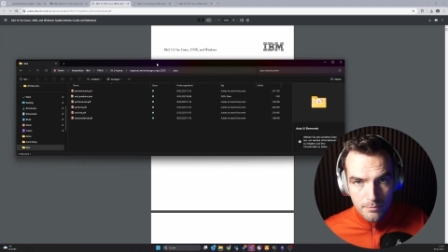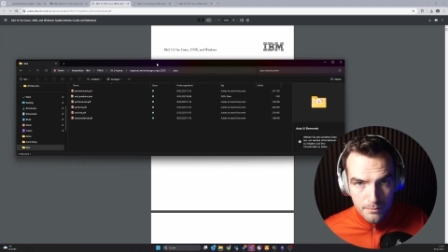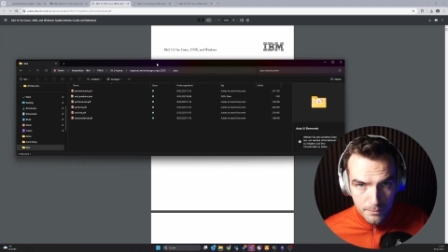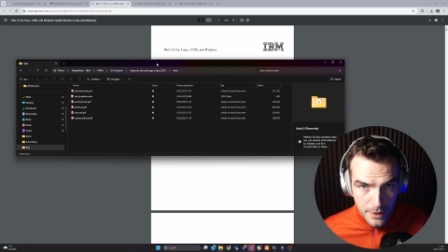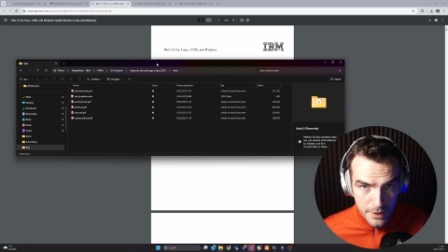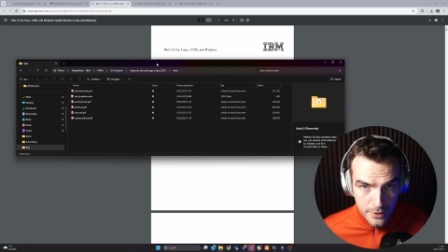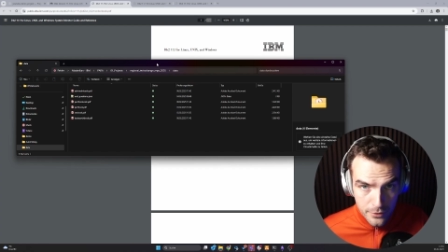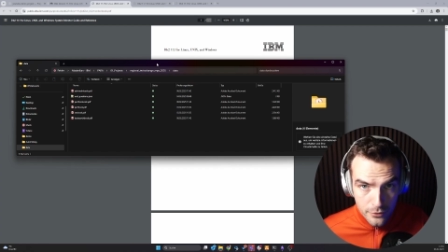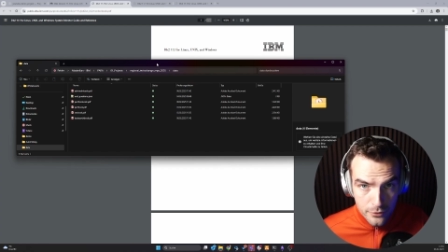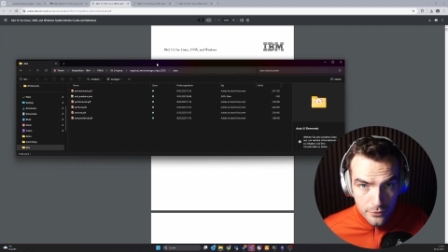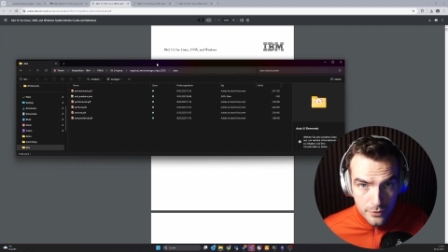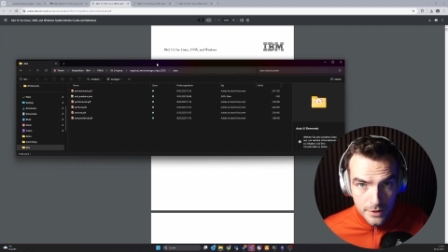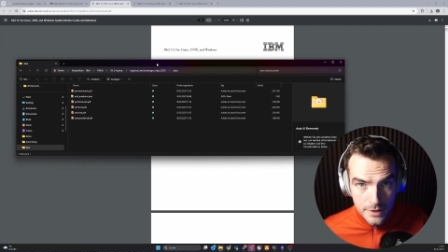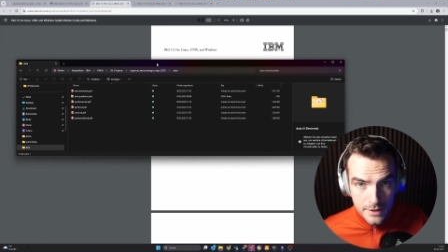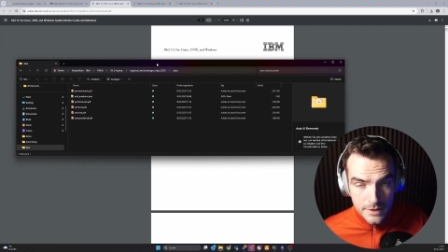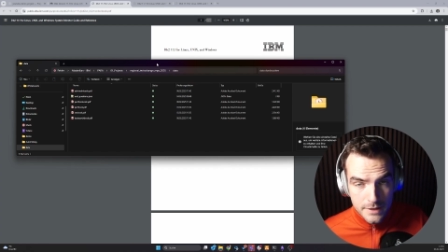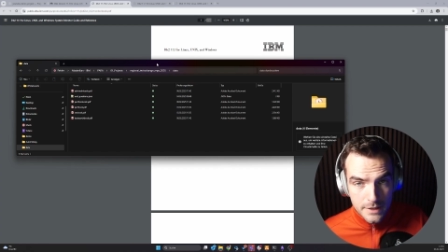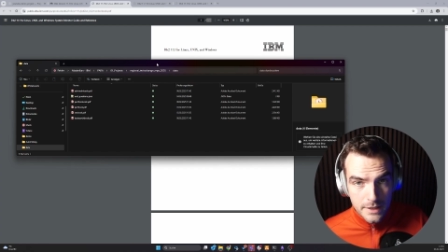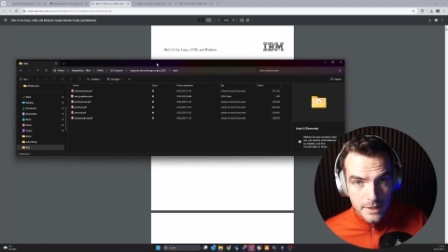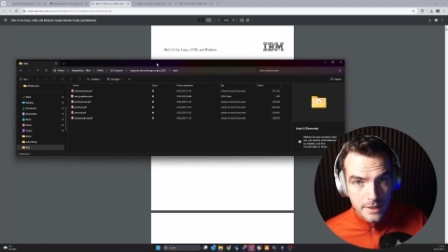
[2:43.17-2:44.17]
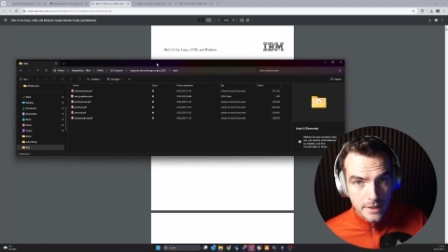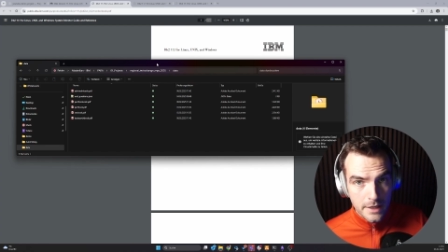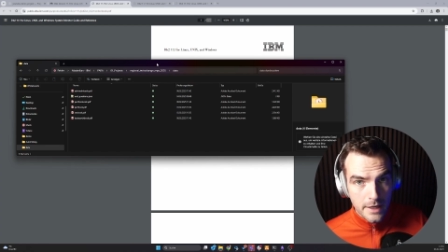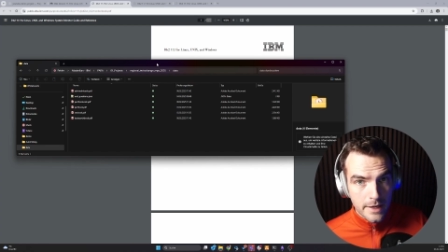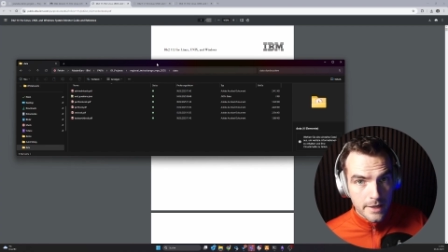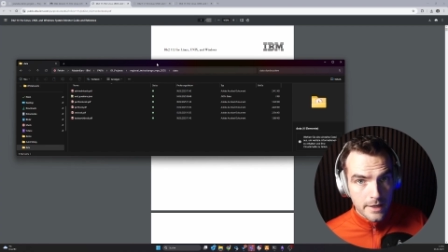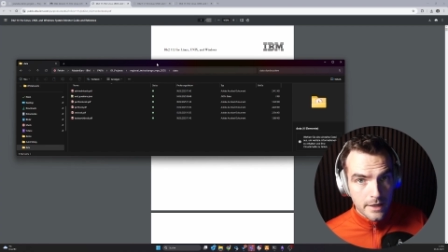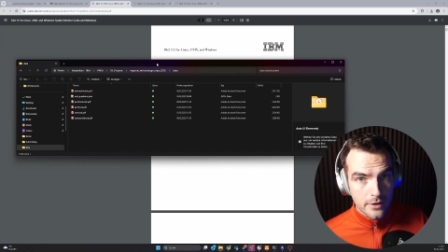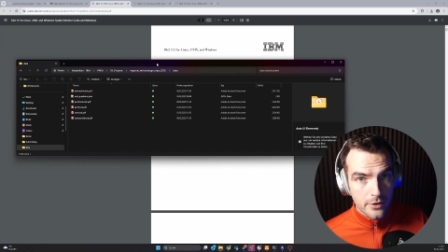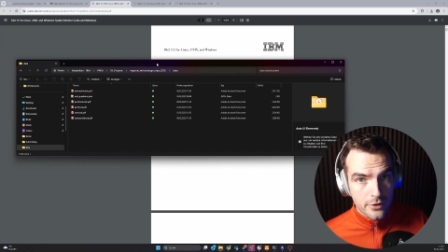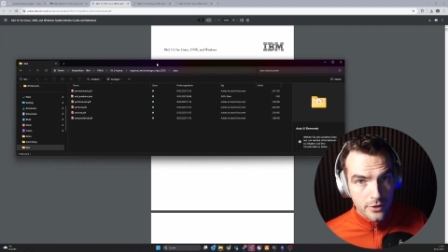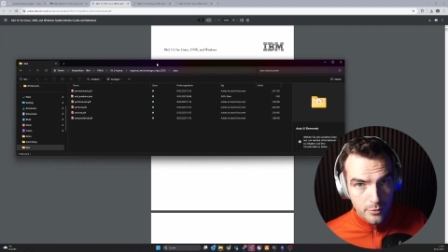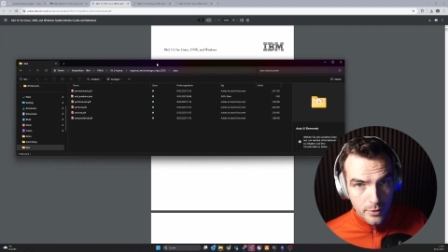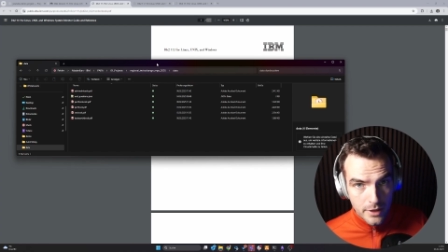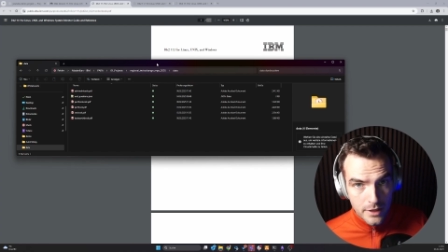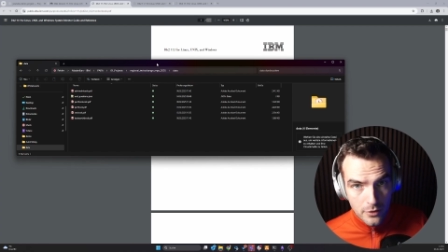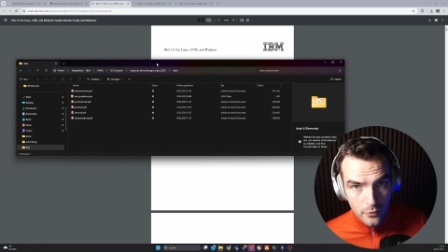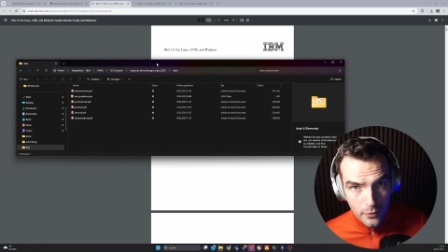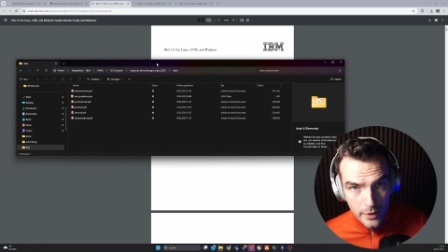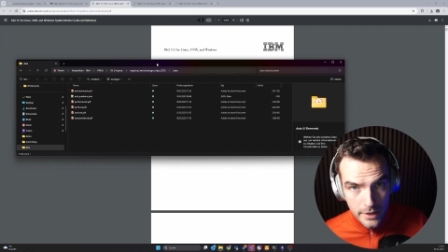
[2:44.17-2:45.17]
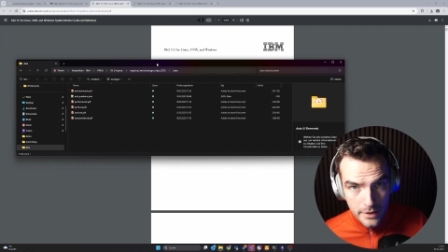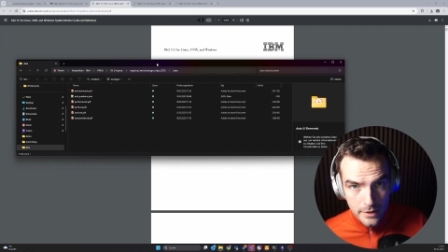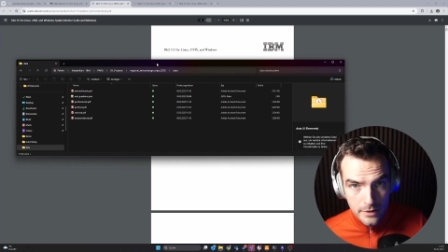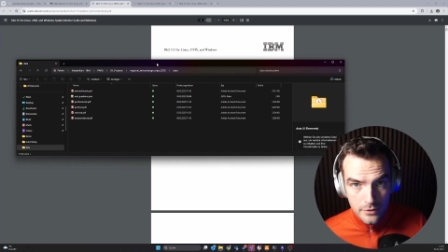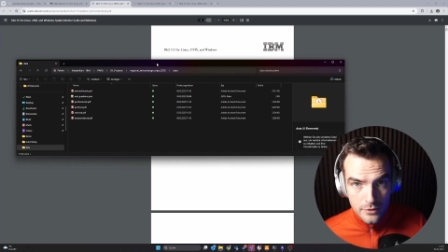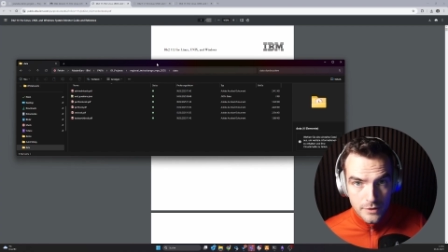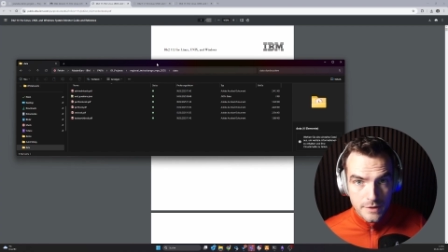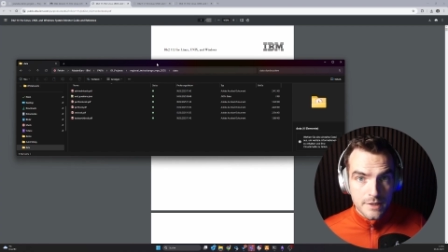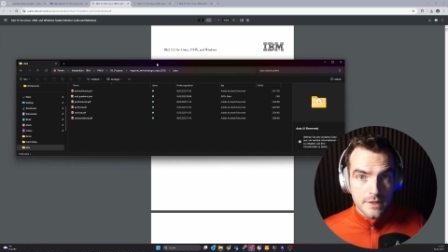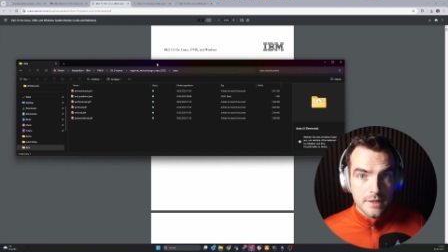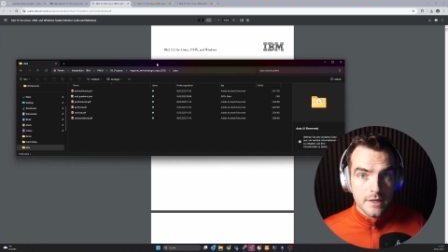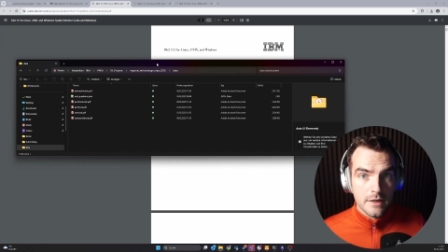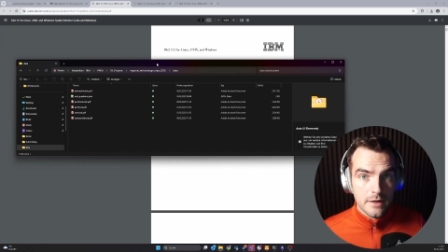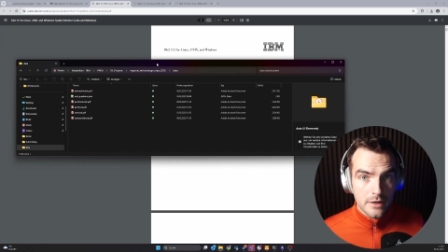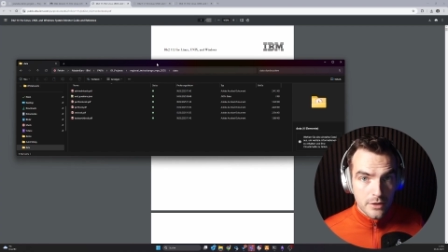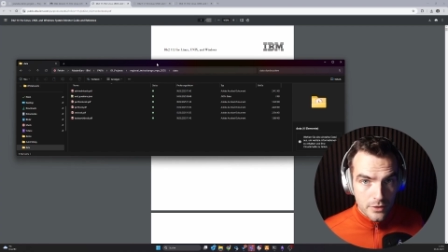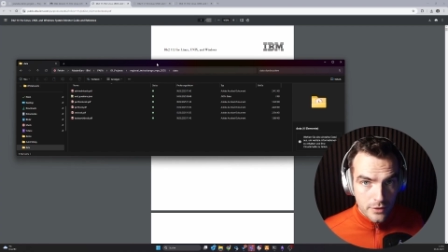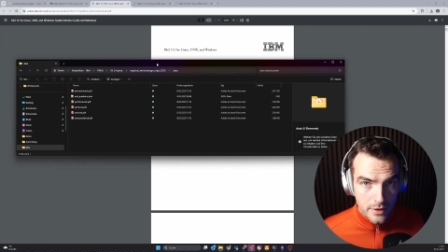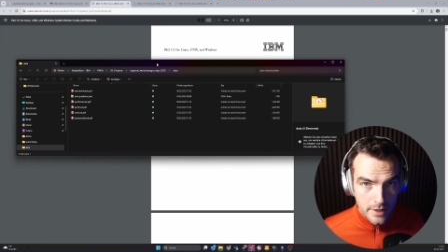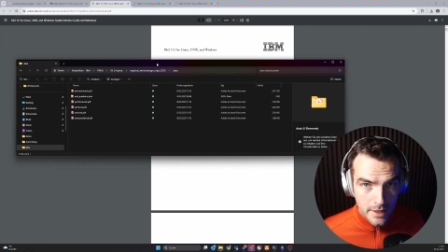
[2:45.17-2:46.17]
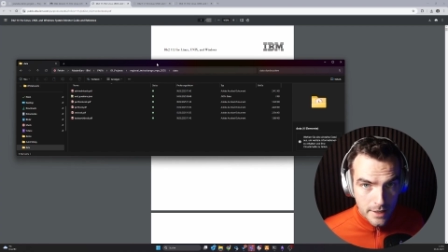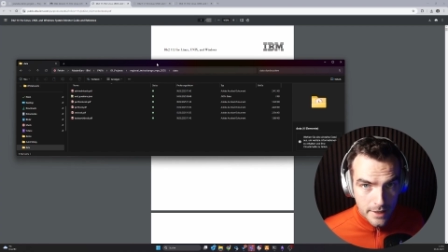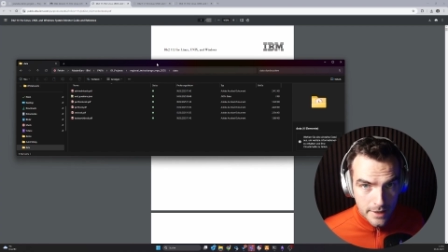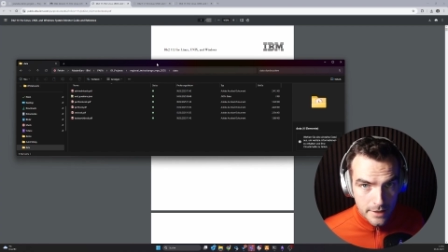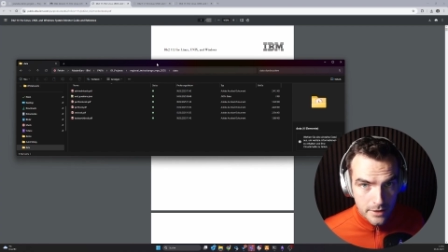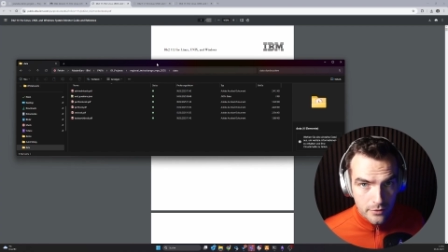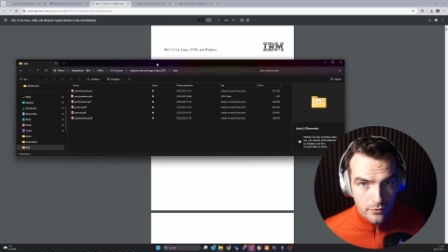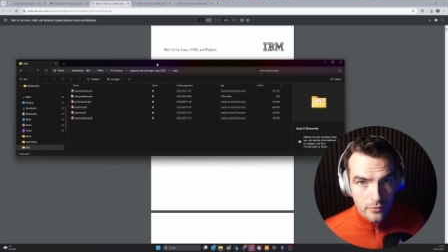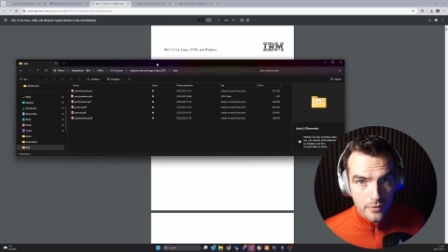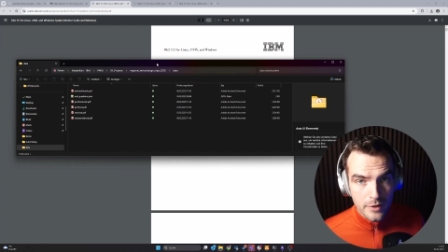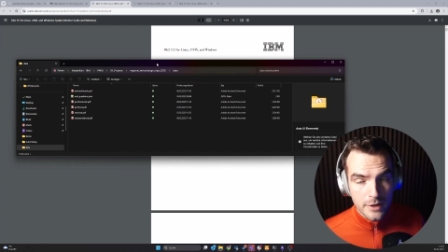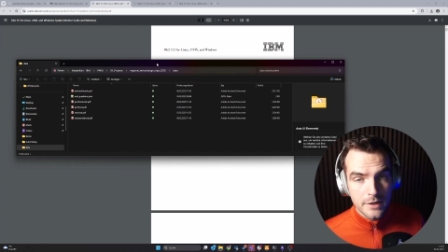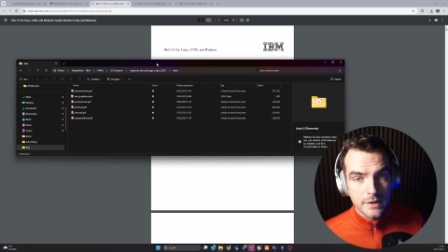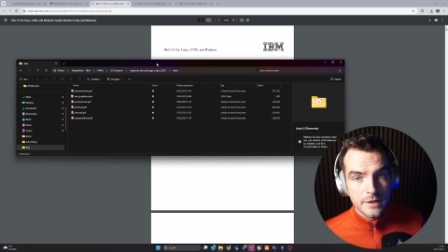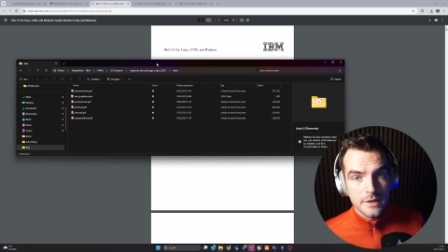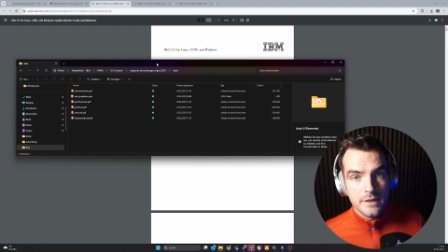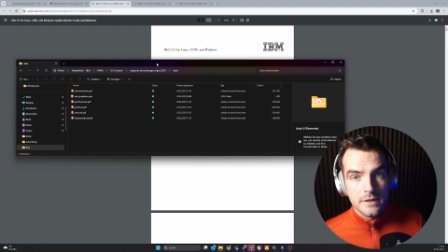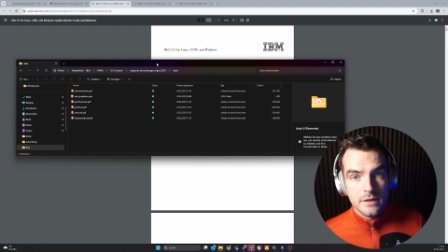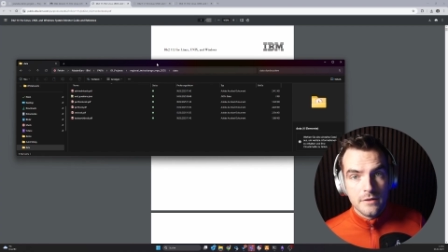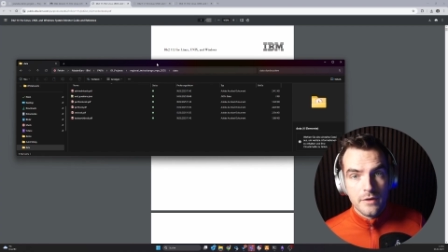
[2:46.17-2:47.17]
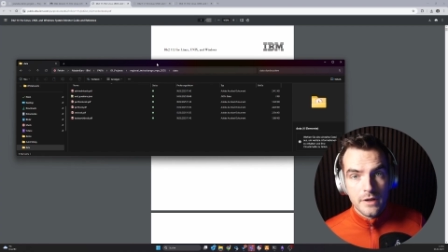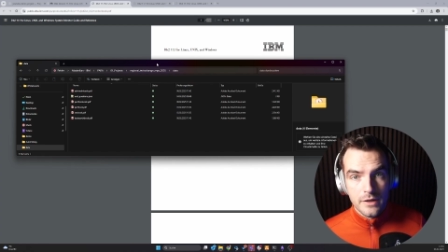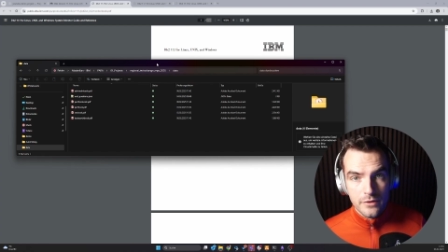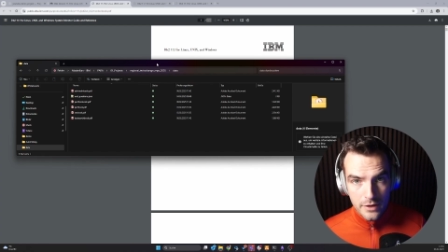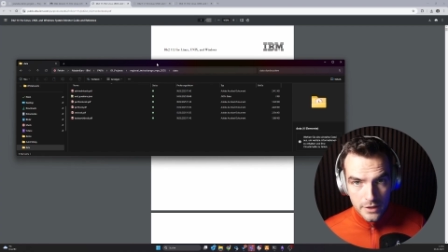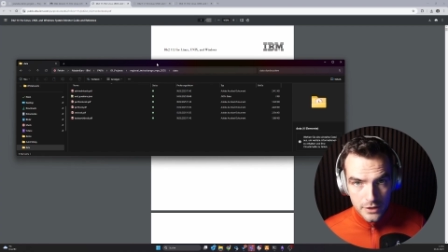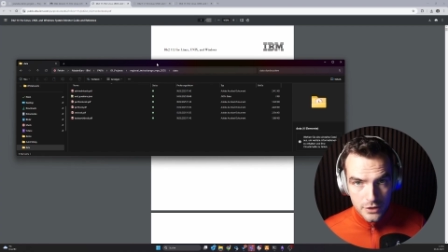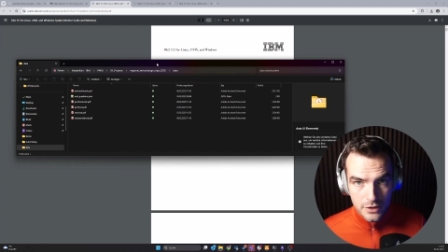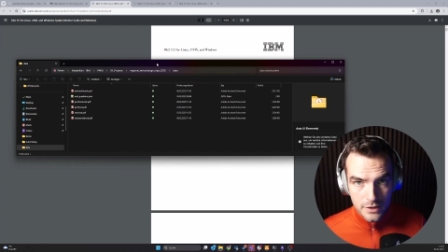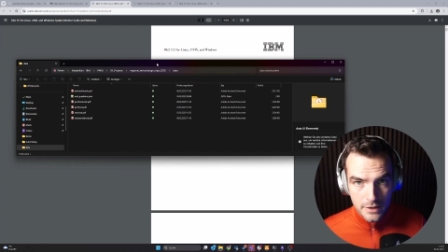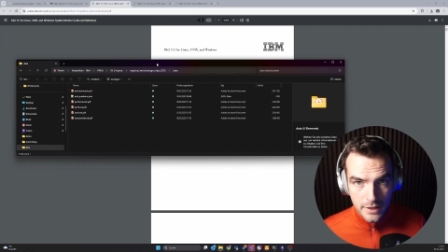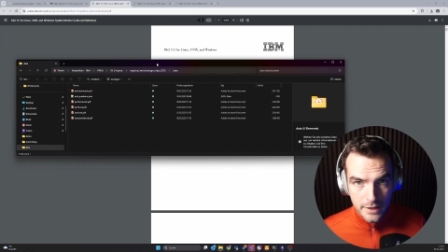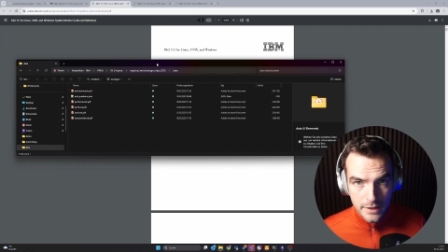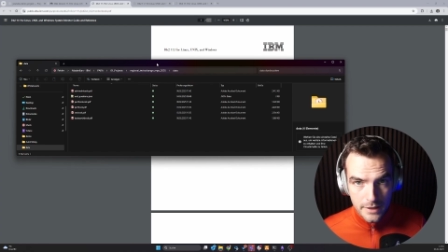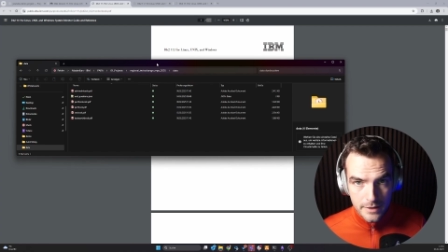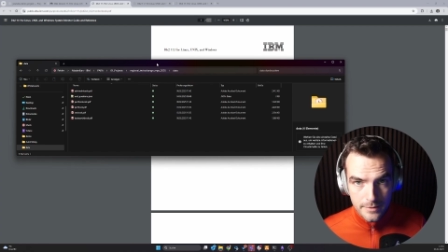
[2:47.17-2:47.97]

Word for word: But to do this in an automated way using Auto AI, we need evaluation data.